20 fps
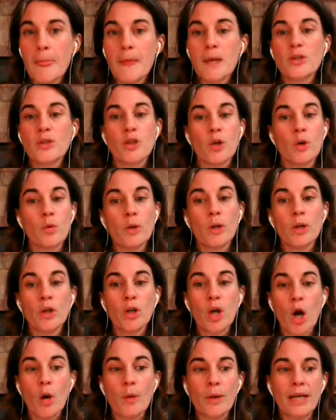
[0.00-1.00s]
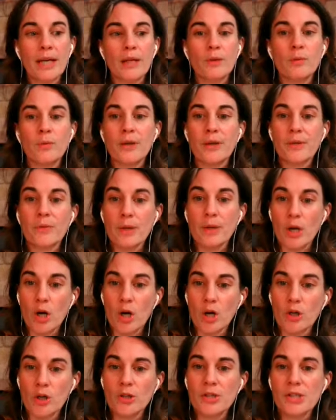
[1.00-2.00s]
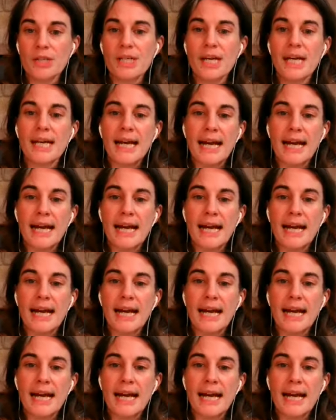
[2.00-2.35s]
So we'll go in with rehearsed